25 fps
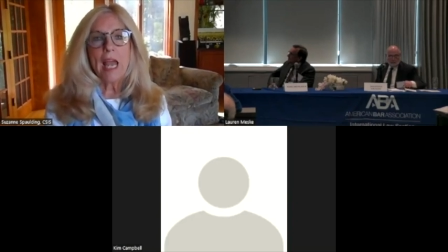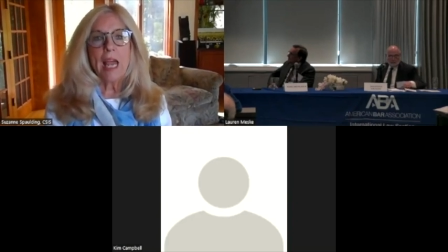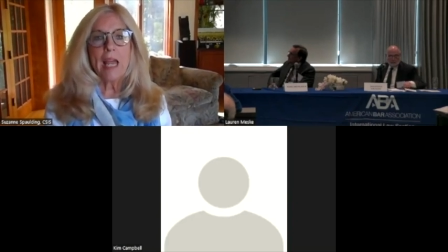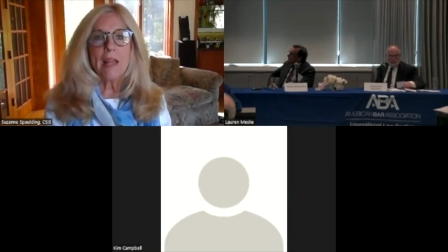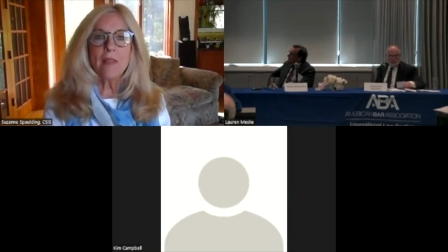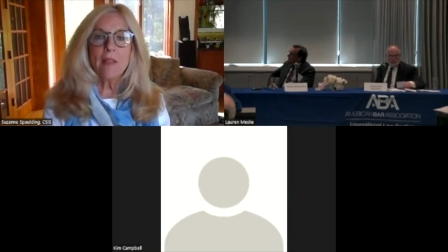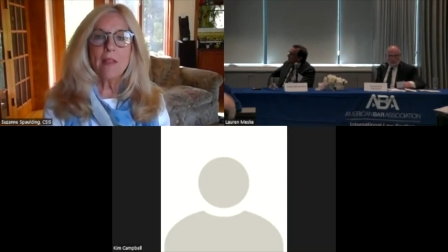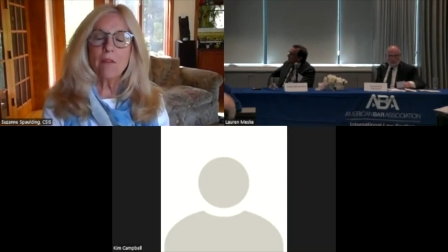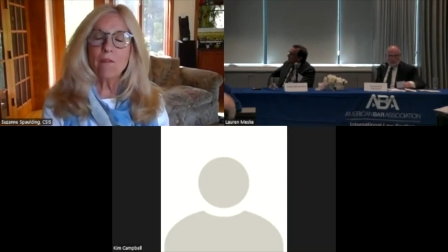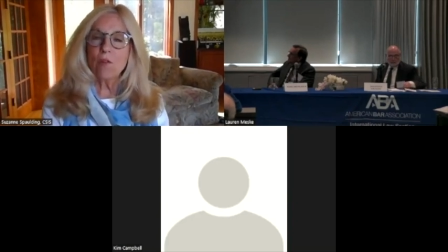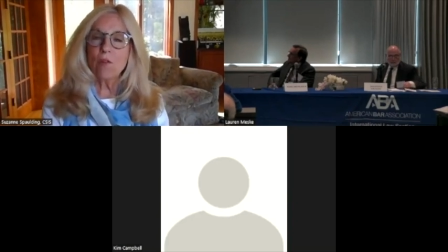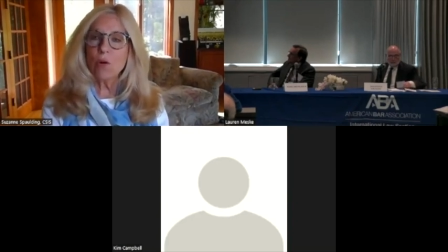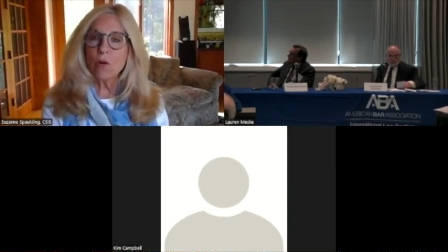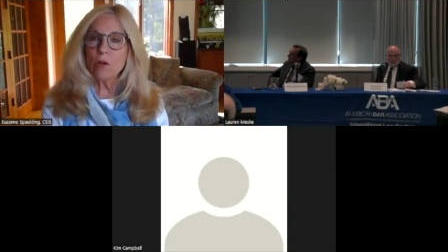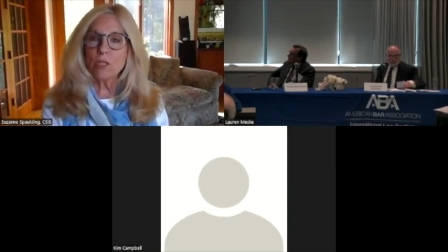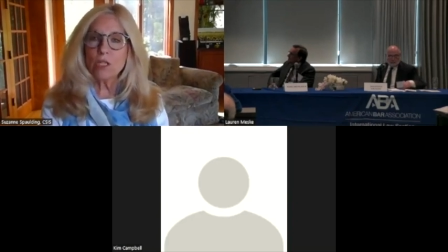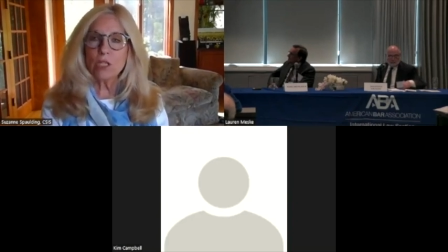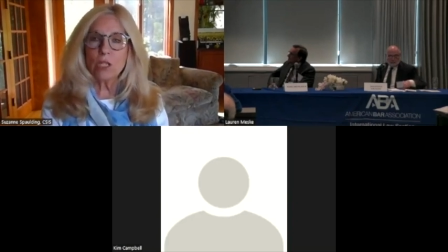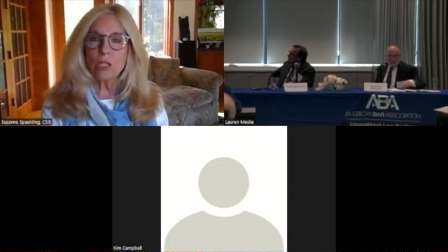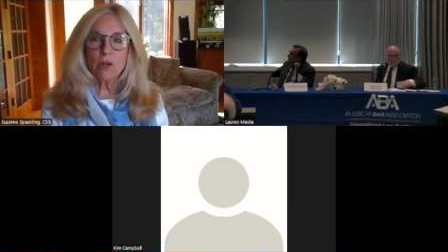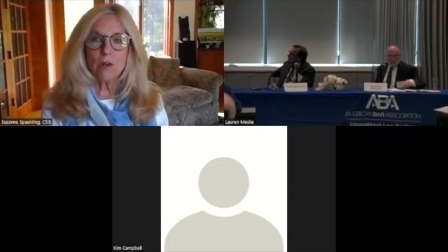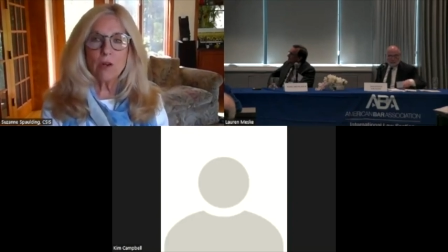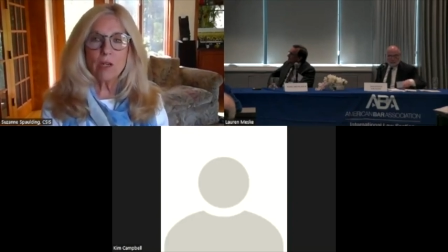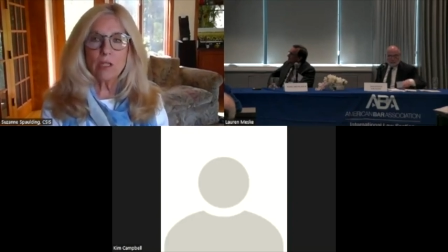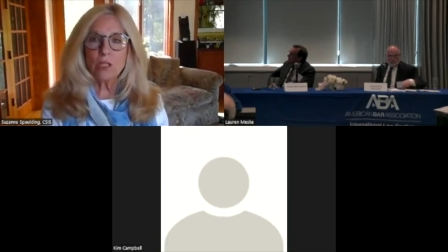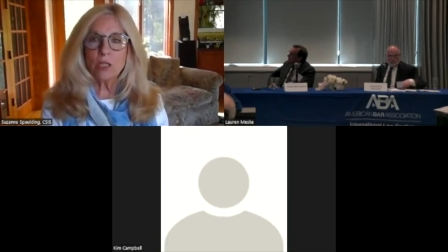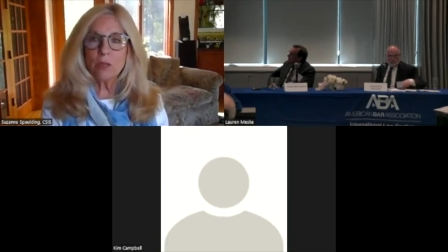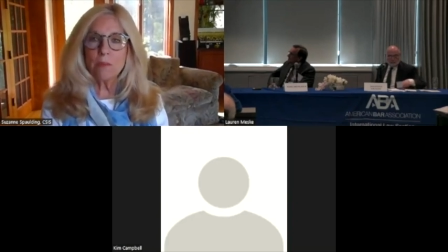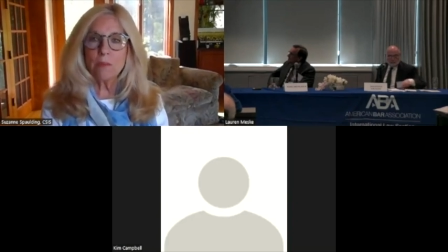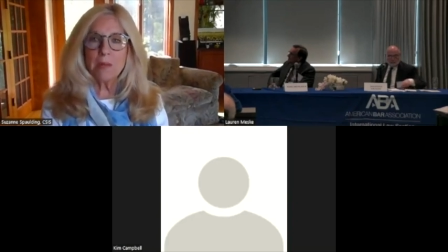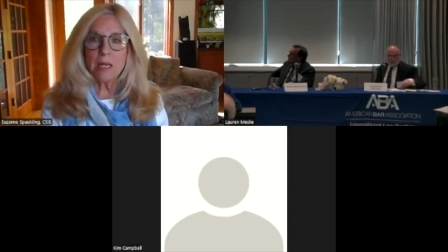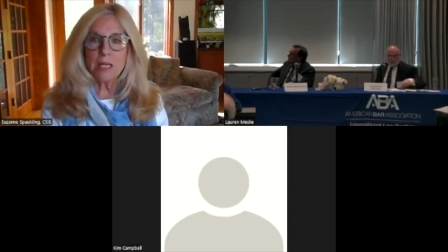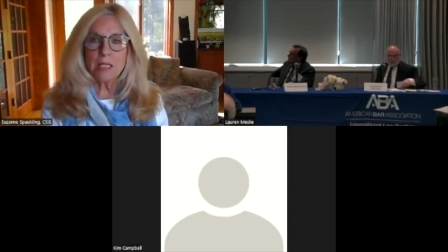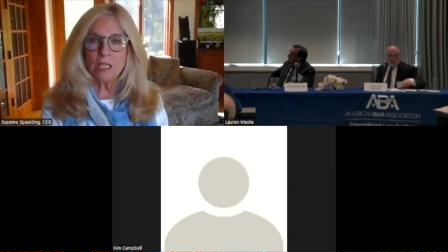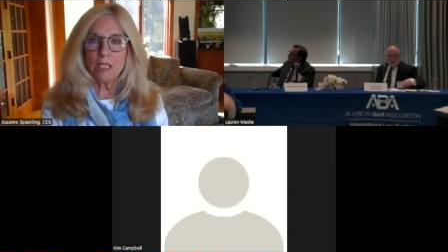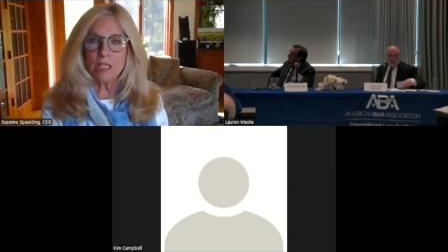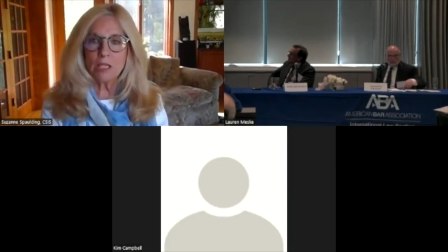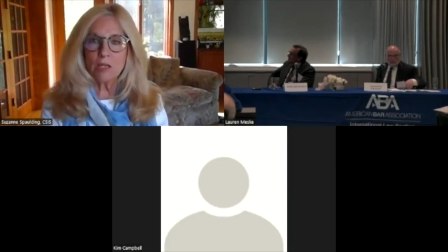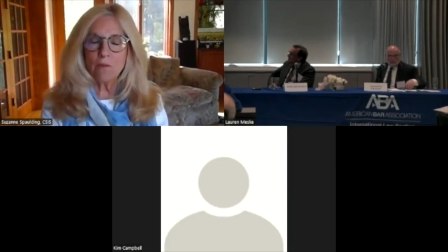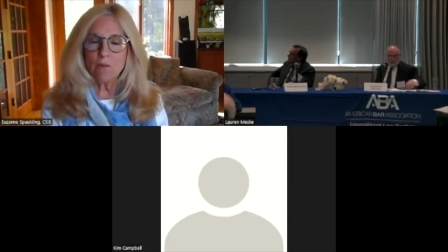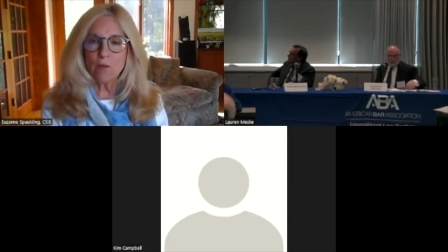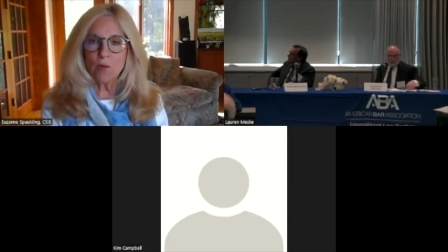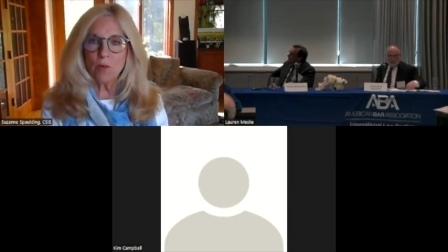And of course, there are domestic